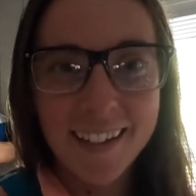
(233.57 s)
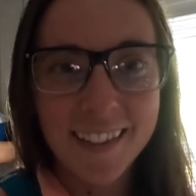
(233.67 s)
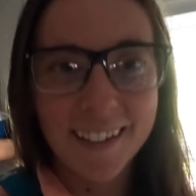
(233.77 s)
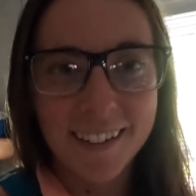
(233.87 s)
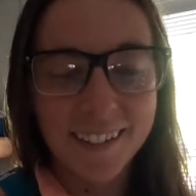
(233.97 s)

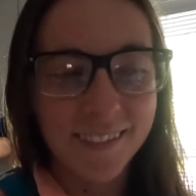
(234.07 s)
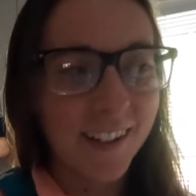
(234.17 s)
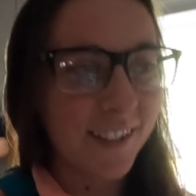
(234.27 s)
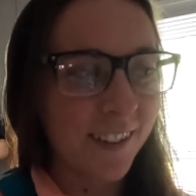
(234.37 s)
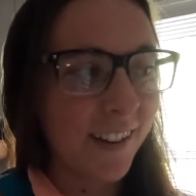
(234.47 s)
the
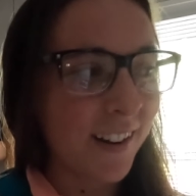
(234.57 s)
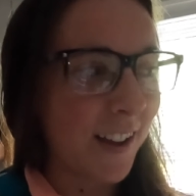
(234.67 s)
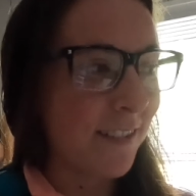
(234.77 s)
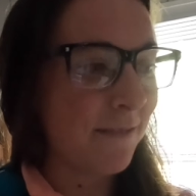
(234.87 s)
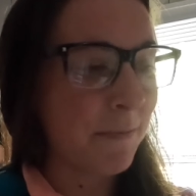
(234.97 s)
restaurant
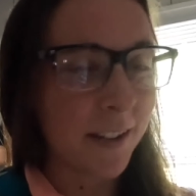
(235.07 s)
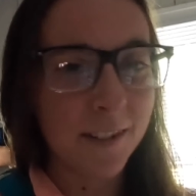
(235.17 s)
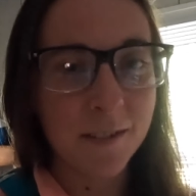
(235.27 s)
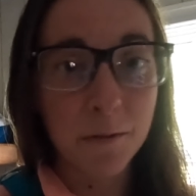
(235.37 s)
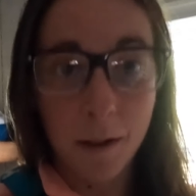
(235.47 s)
I've been
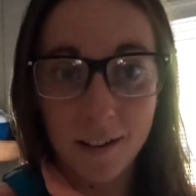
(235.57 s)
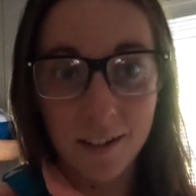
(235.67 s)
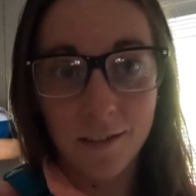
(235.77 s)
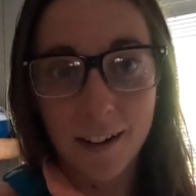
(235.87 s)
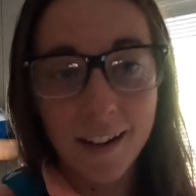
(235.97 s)
to
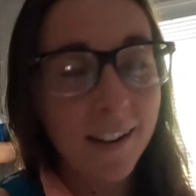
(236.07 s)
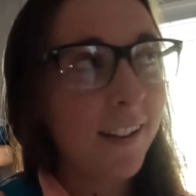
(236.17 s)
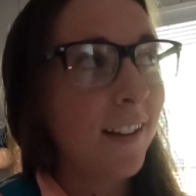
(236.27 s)
twice already,